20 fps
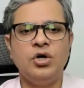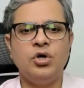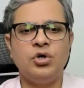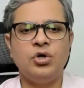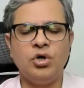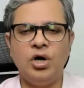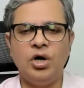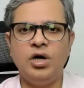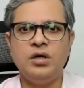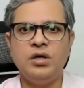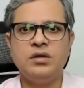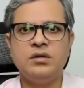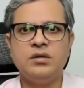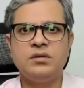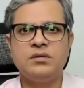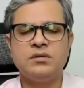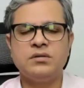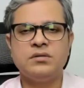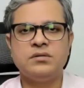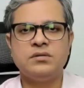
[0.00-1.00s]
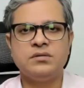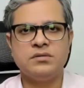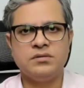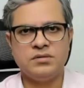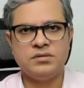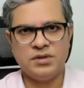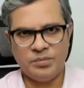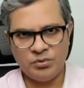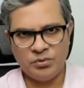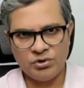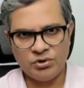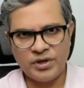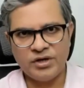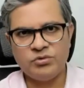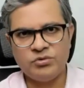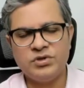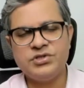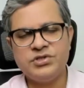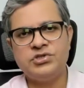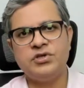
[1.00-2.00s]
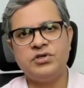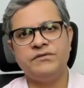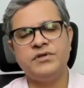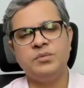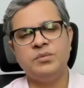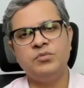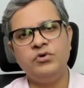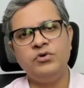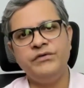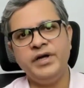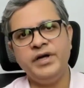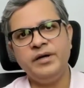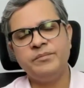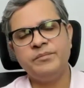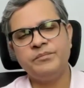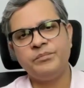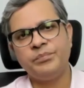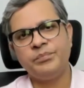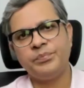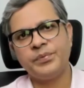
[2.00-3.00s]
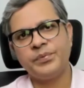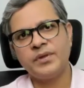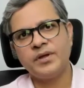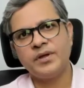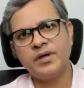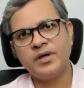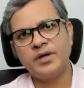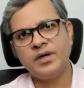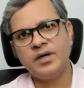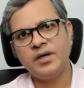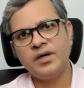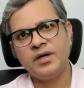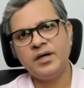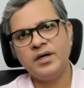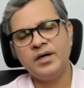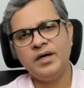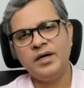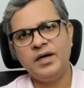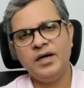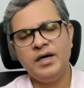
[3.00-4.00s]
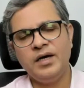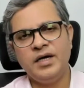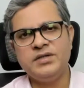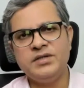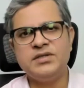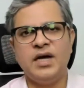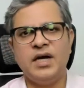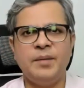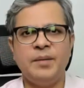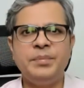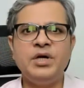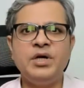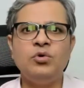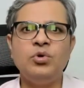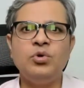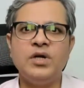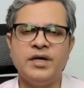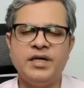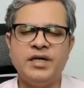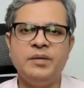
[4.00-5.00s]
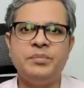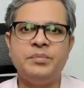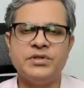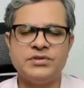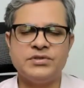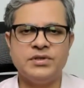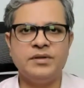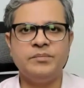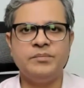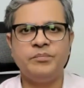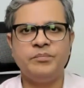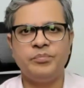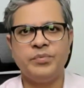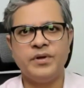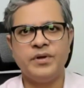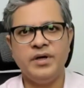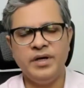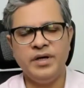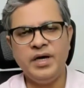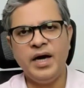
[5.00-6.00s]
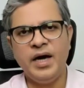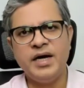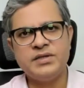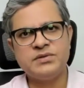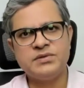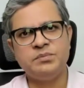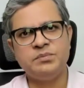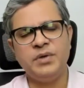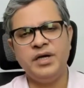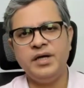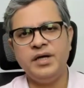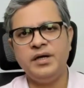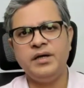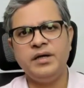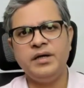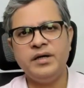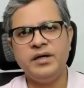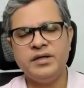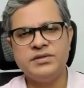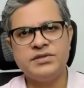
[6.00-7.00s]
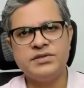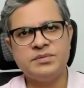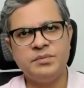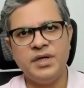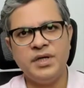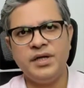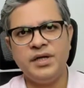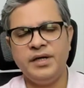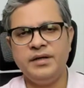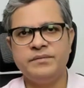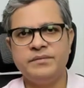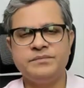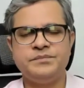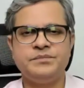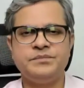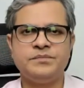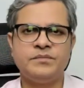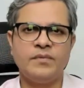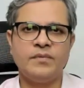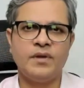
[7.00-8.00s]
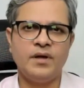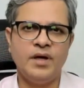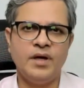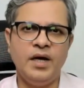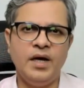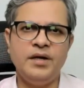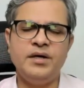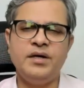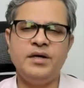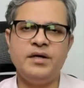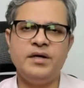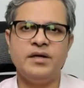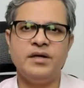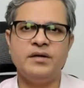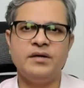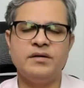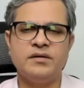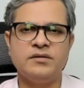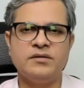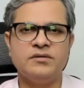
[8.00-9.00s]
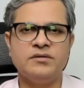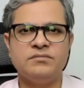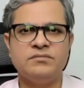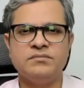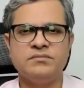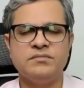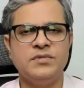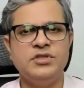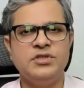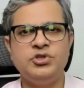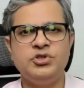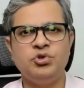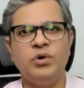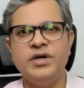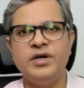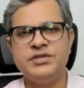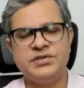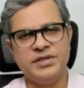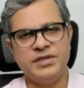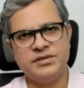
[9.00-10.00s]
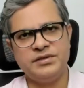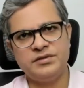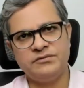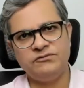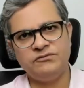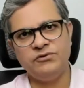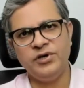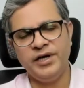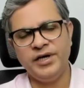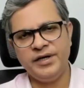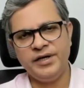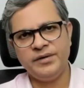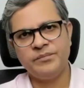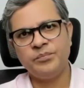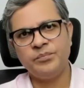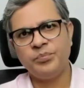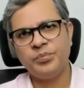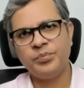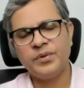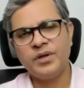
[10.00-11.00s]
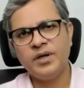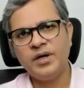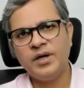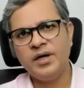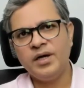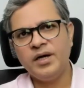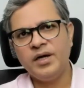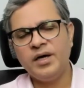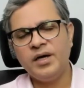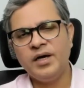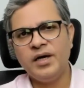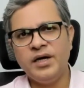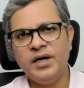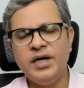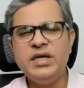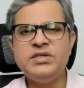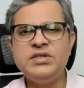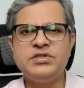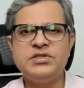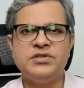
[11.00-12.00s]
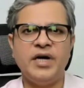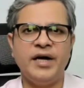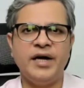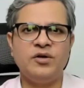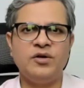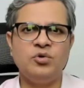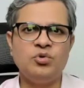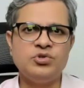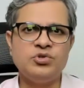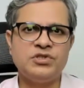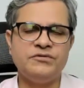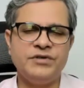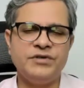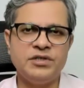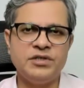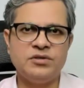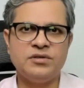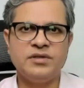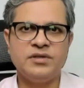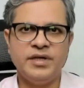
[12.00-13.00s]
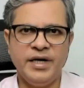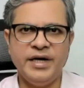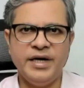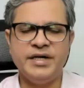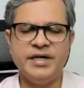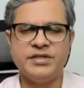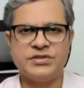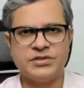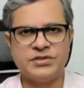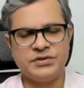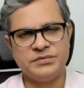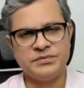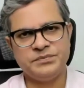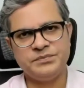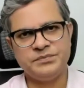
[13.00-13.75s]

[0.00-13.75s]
Ron, the protagonist of the movie, is a happy-go-lucky person. He has money, he earns money, and he enjoys it fully. He is diagnosed with AIDS.